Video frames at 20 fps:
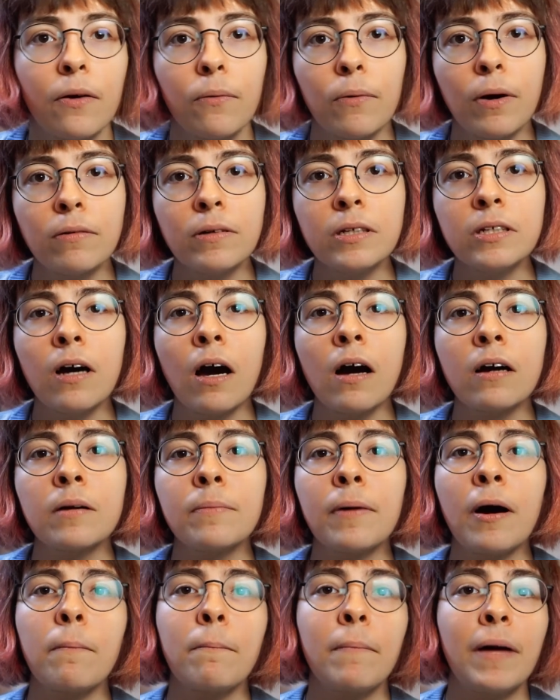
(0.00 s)
When we talk
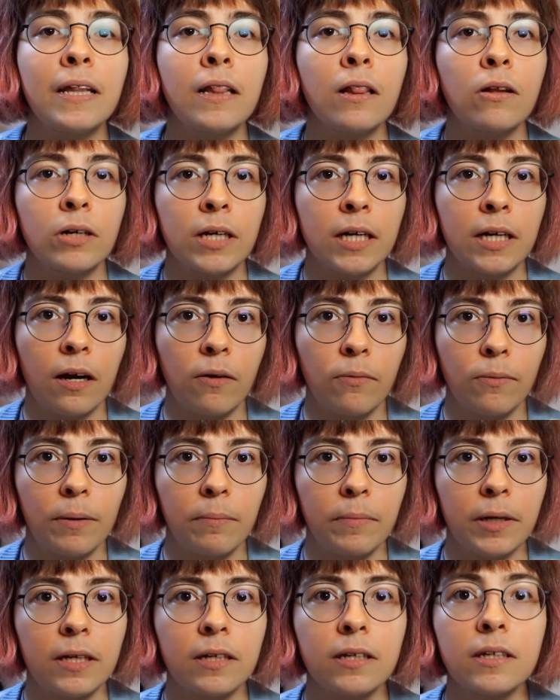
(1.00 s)
about men looking at
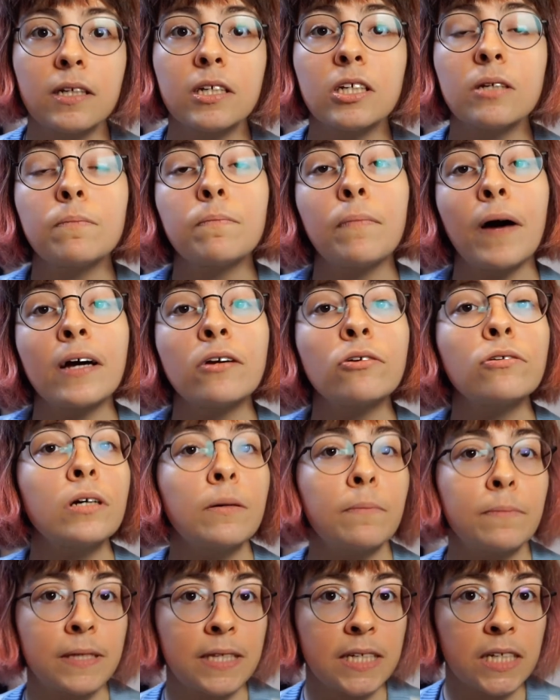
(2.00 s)
women, binary
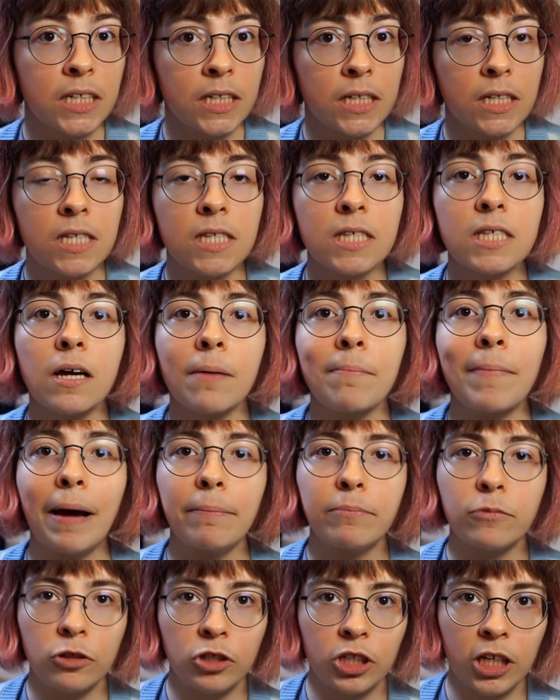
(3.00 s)
oppositions are
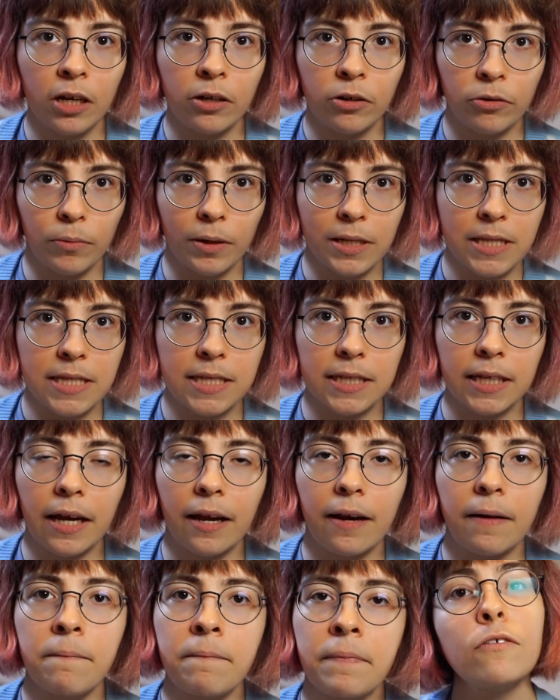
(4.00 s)
mapped to gender once
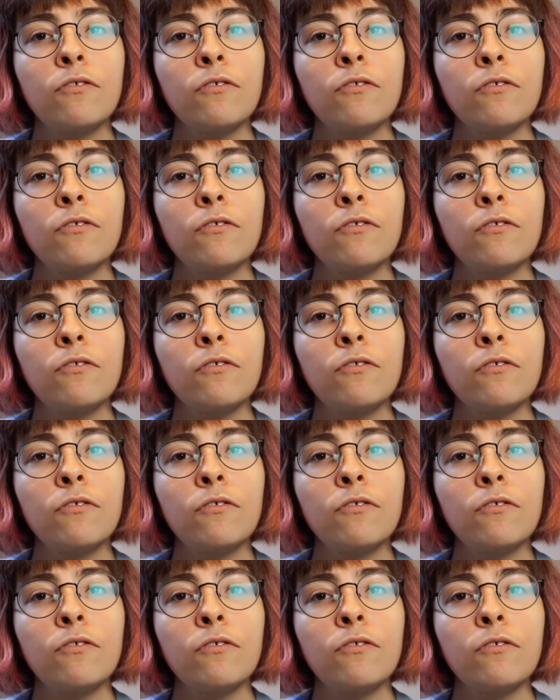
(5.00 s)
again.